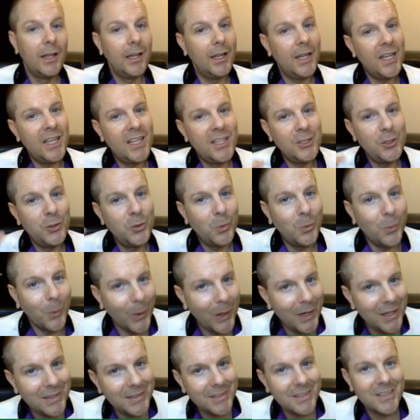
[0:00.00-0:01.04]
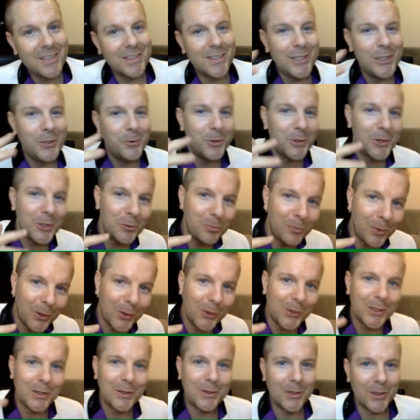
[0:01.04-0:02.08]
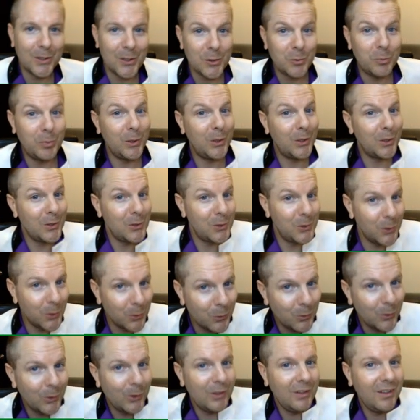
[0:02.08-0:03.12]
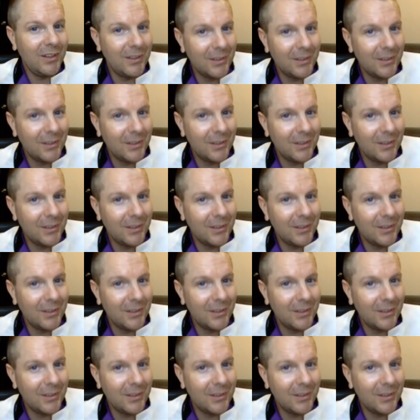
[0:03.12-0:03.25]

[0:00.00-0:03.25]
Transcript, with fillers: and you wait to see what the market does because you're really